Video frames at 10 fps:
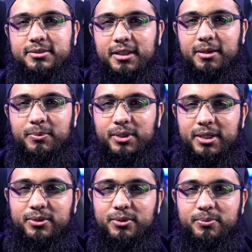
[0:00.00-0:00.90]
Assalamu
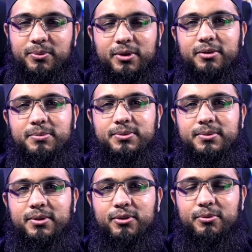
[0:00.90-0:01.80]
alaikum wa
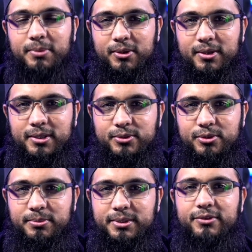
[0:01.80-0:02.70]
rahmatullahi wa
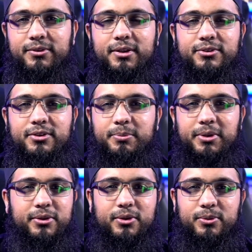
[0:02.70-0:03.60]
barakatuh. My dear friends, I
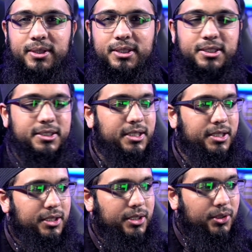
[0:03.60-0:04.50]
pray you're all well.
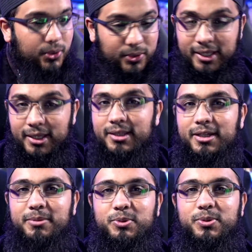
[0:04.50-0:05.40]
Okay,
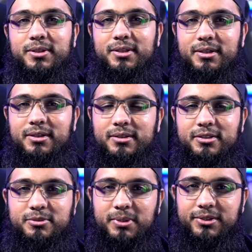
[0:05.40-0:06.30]
Alhamdulillah,
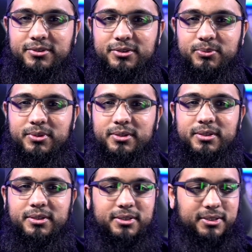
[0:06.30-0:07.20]
Allah has blessed us.
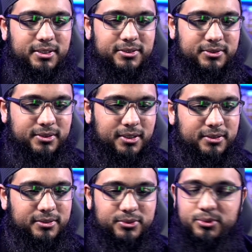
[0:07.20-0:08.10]
We let's
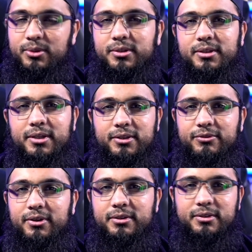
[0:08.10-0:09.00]
start Surah Al
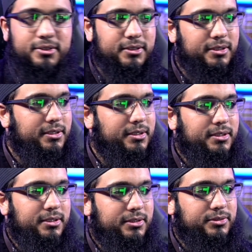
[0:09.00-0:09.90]
Anfal,
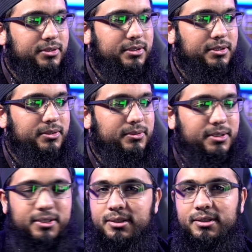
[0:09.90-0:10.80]

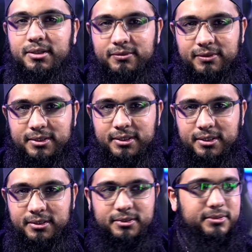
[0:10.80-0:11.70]
inshaAllah ta'ala. Al
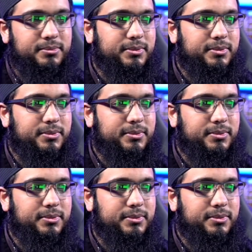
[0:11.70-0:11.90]
Fatiha.